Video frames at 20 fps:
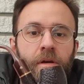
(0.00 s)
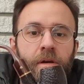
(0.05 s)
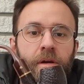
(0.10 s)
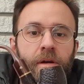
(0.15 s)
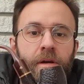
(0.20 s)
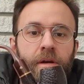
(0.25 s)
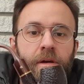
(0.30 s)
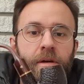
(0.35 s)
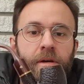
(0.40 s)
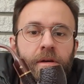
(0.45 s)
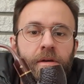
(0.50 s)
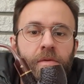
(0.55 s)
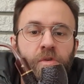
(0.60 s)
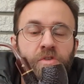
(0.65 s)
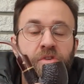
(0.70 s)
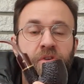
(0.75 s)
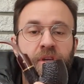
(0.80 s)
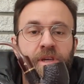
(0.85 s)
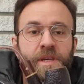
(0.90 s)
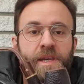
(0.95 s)
When
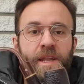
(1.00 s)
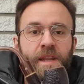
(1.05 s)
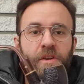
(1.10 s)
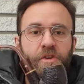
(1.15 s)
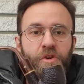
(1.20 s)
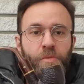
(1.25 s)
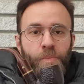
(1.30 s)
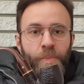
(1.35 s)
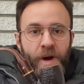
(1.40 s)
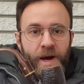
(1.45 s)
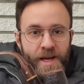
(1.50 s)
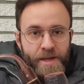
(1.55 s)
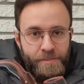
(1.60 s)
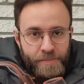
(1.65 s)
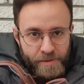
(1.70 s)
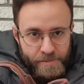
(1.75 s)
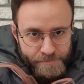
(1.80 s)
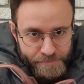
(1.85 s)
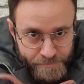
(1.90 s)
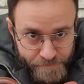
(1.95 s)
you get a new pipe,
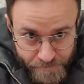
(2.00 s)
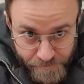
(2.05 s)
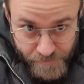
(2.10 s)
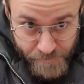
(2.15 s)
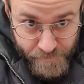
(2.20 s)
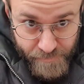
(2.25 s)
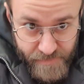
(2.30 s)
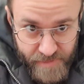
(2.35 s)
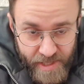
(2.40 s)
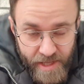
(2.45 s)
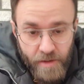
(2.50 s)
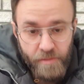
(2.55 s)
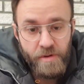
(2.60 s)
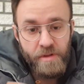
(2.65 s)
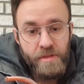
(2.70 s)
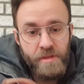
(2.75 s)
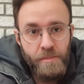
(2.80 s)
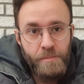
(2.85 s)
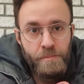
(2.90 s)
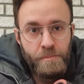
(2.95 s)
down
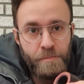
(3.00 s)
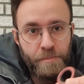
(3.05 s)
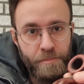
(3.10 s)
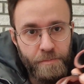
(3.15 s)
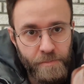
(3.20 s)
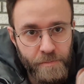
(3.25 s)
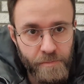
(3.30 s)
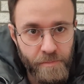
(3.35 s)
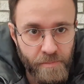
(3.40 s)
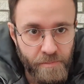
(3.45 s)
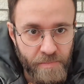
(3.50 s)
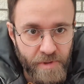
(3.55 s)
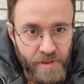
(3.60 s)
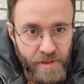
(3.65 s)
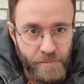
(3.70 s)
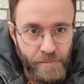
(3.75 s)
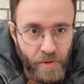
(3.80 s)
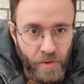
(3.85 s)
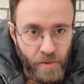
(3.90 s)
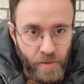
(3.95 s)
in the
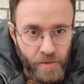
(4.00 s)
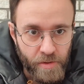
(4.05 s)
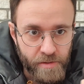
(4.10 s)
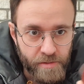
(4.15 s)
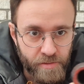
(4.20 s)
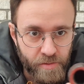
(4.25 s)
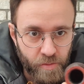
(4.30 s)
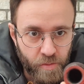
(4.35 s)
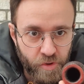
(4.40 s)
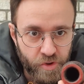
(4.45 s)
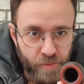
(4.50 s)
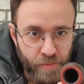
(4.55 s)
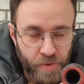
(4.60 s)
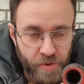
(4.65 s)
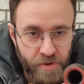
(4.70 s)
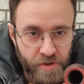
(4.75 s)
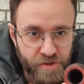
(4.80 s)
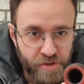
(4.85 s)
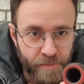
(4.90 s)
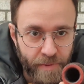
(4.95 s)
bowl where you
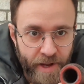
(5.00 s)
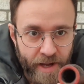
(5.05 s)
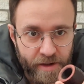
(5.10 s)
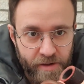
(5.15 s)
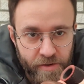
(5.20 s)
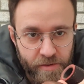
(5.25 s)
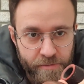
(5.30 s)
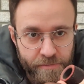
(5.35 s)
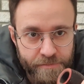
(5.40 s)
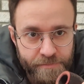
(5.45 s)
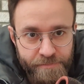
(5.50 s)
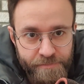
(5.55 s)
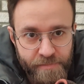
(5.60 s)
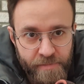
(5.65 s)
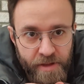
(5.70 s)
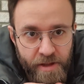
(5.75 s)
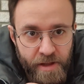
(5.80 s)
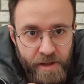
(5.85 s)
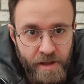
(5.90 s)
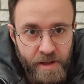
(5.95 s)
put the tobacco,
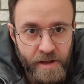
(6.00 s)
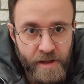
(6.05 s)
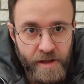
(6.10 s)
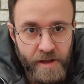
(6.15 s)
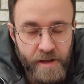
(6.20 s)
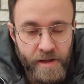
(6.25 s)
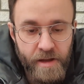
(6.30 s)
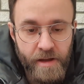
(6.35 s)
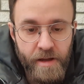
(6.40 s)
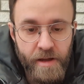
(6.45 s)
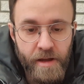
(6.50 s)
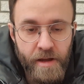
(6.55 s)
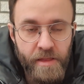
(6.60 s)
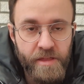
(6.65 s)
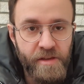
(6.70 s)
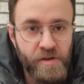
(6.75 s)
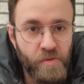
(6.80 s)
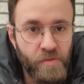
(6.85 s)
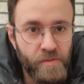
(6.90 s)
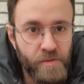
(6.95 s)

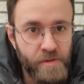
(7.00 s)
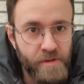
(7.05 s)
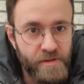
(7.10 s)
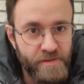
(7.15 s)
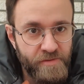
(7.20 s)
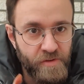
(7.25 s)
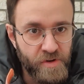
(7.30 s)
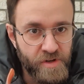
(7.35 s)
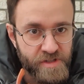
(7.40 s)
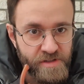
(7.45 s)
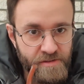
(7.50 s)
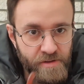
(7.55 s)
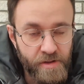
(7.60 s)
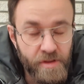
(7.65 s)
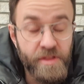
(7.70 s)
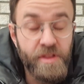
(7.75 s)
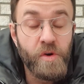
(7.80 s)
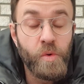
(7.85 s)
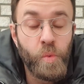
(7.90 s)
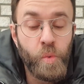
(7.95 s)
the
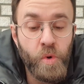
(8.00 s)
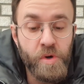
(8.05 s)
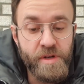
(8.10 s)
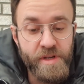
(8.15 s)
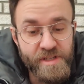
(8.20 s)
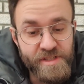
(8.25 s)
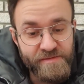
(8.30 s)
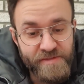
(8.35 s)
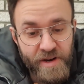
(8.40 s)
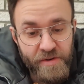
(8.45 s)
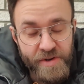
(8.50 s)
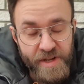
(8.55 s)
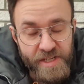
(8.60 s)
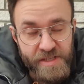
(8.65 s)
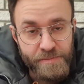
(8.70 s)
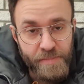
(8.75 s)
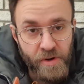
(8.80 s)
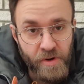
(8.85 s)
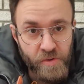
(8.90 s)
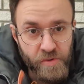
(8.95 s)
wood is very
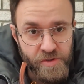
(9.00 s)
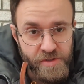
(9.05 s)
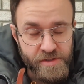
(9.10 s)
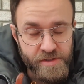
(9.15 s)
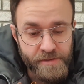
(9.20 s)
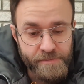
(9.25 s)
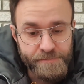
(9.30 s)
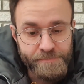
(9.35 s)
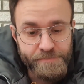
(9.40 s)
exposed,